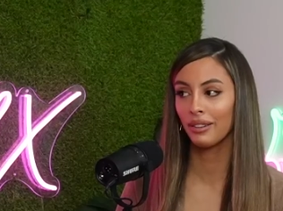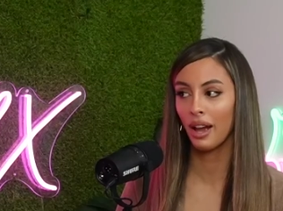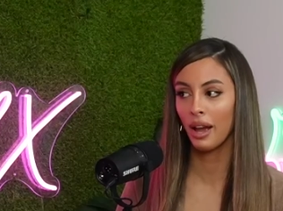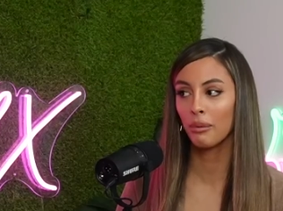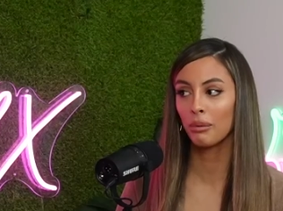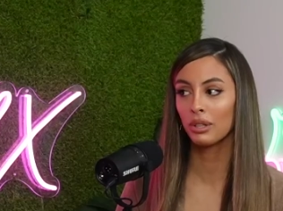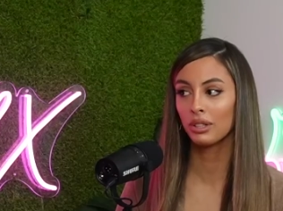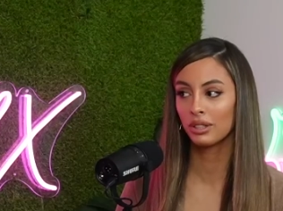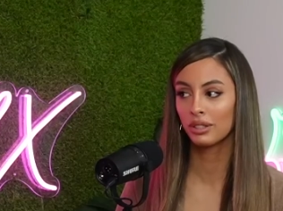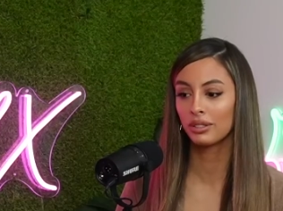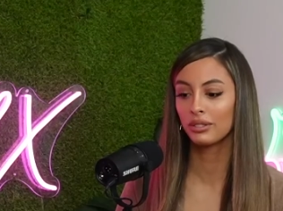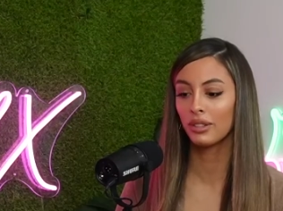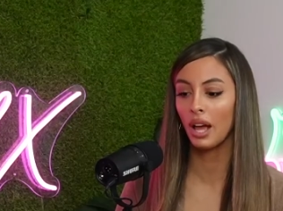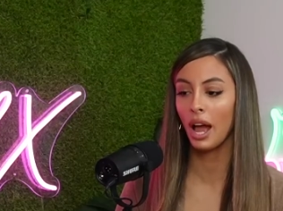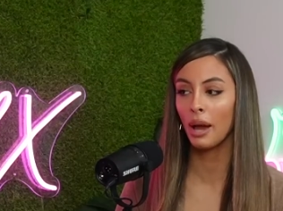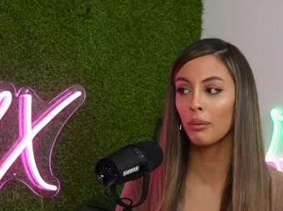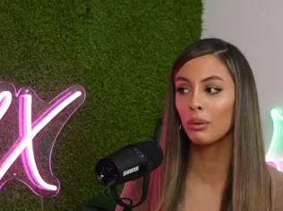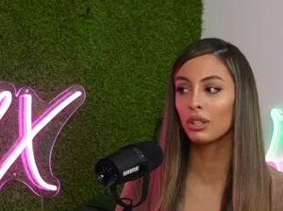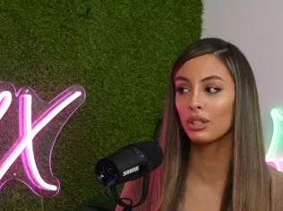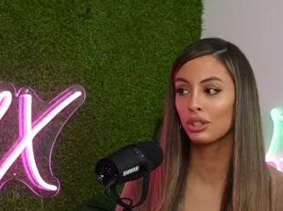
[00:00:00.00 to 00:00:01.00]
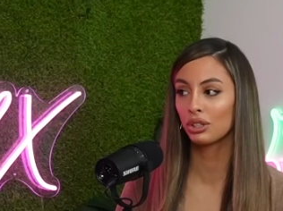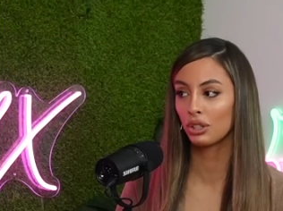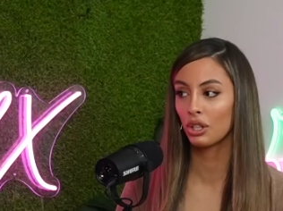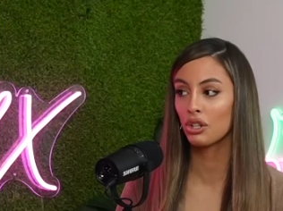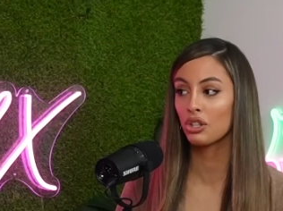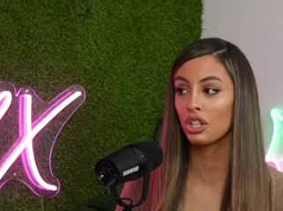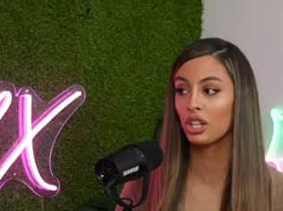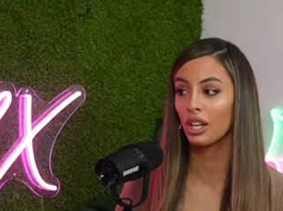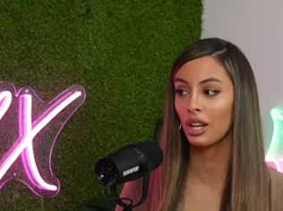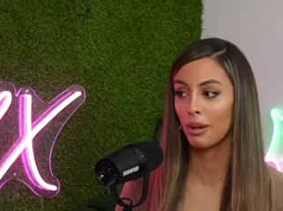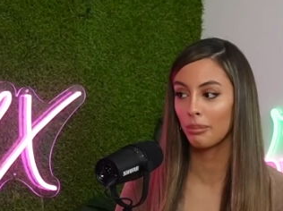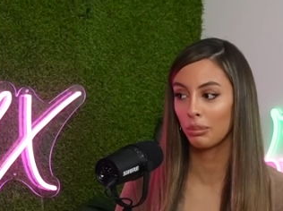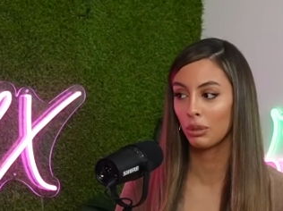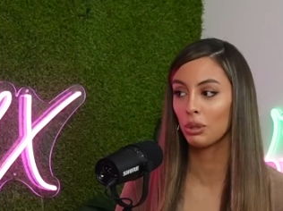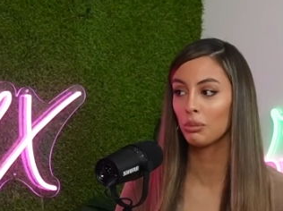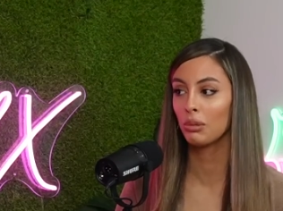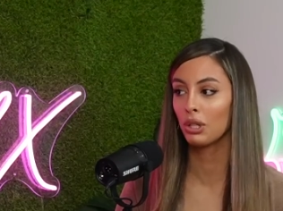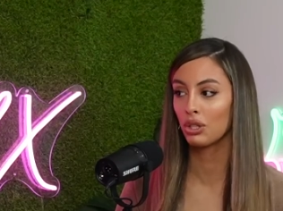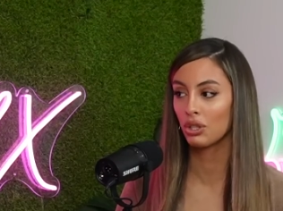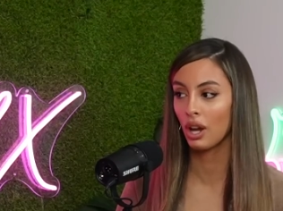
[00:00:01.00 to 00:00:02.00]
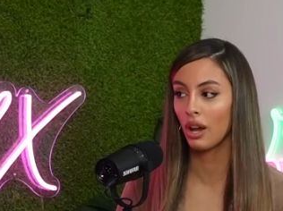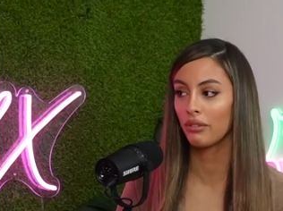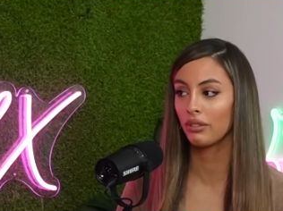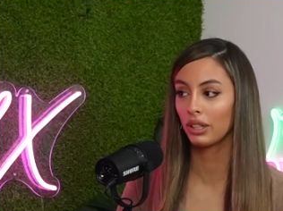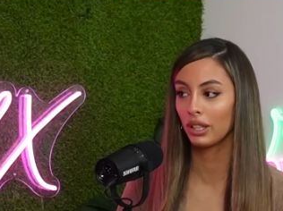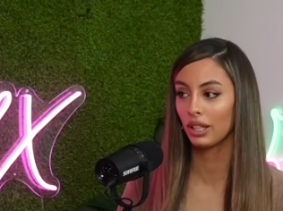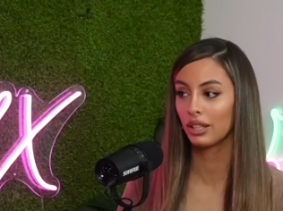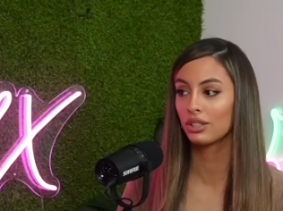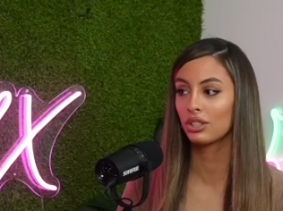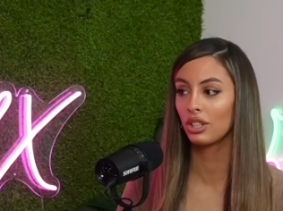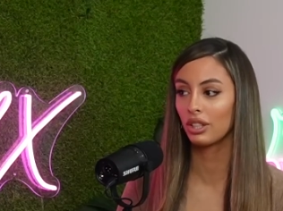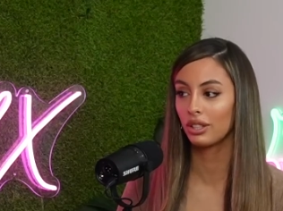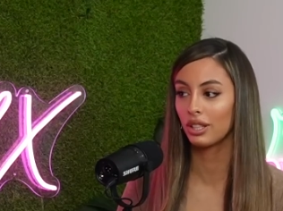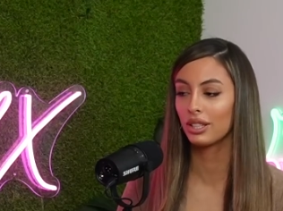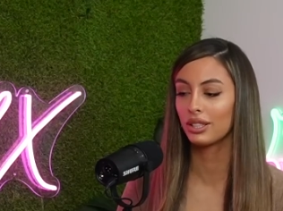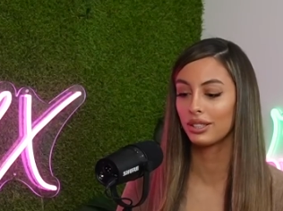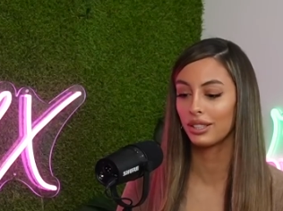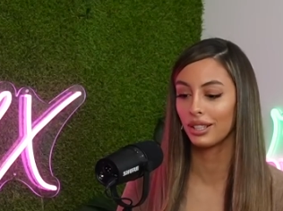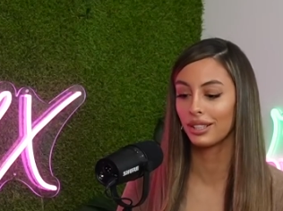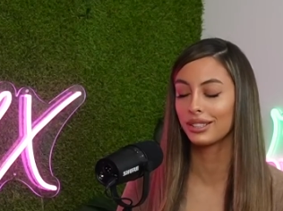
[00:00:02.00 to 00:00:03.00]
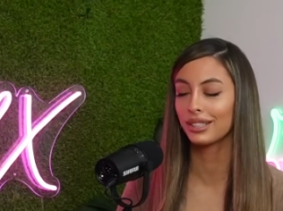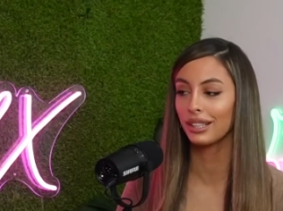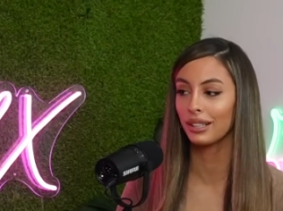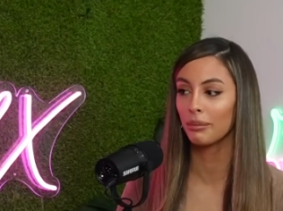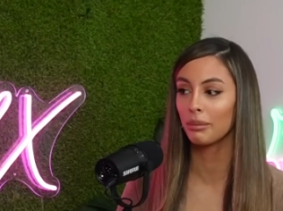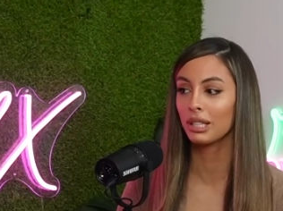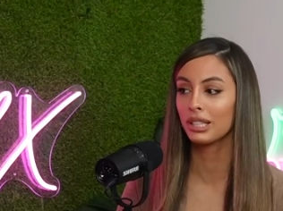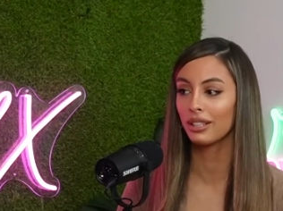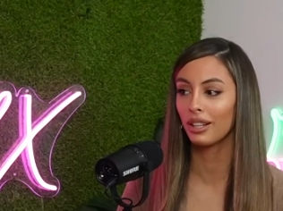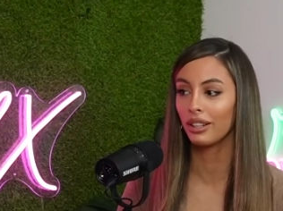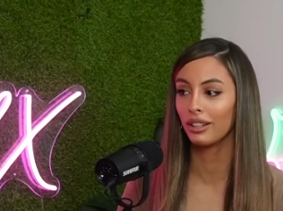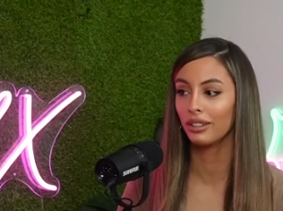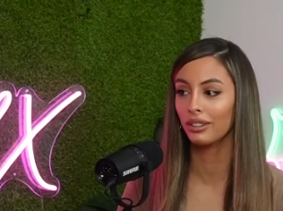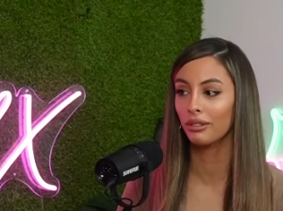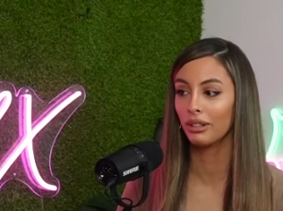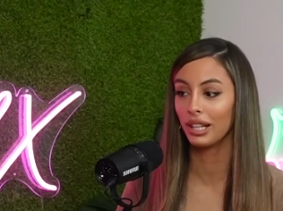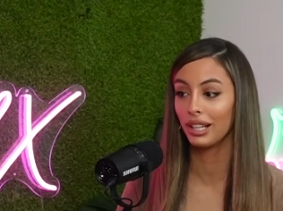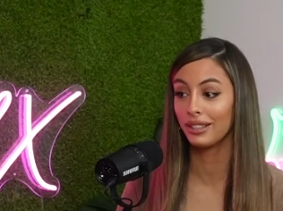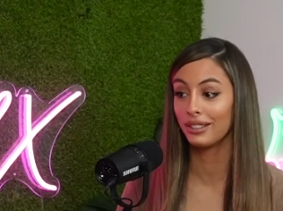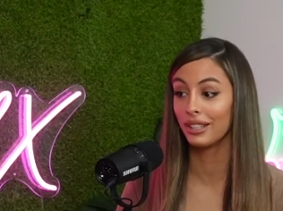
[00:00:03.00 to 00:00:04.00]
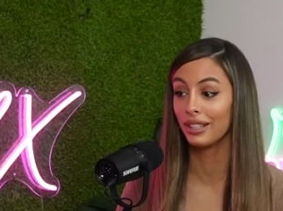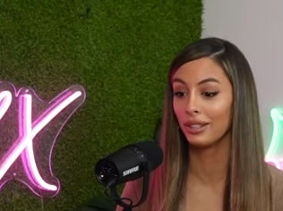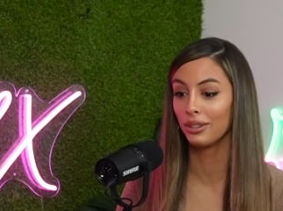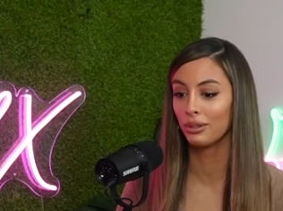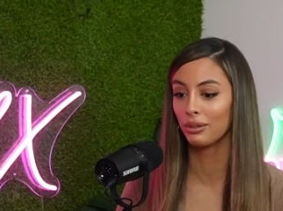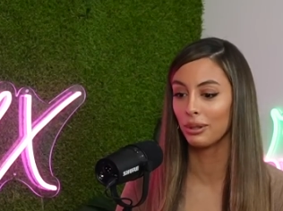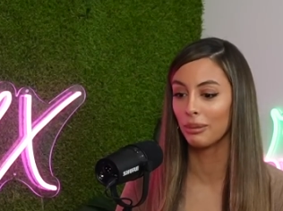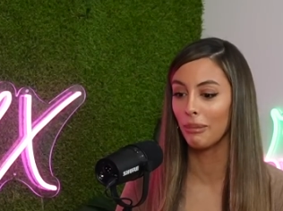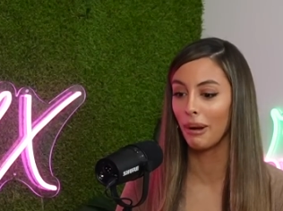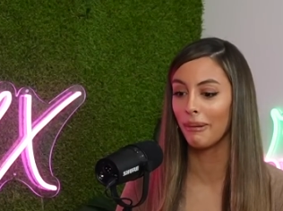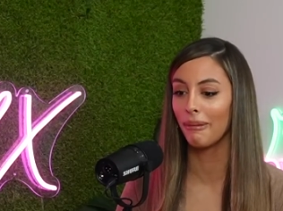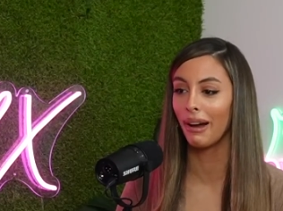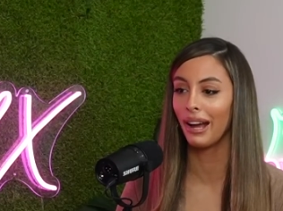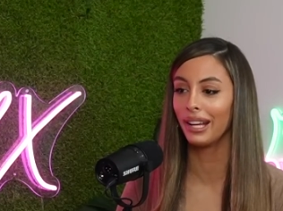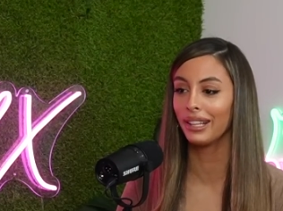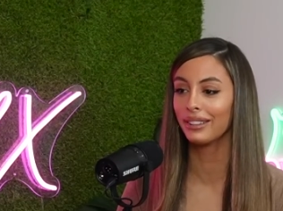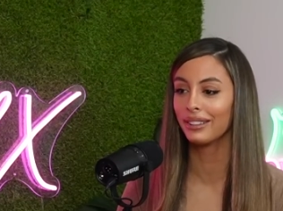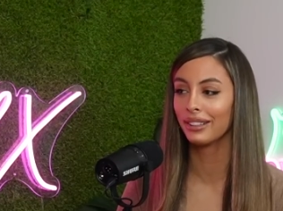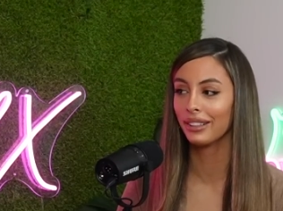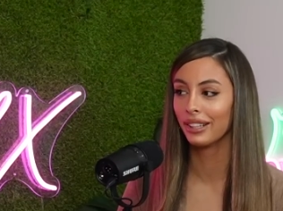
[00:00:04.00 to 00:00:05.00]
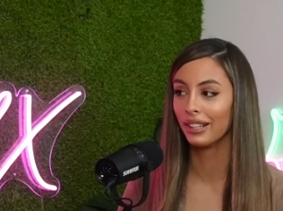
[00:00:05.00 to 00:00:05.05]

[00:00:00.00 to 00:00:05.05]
I was searching up human trafficking statistics, and let me tell you what it didn't do to my mind.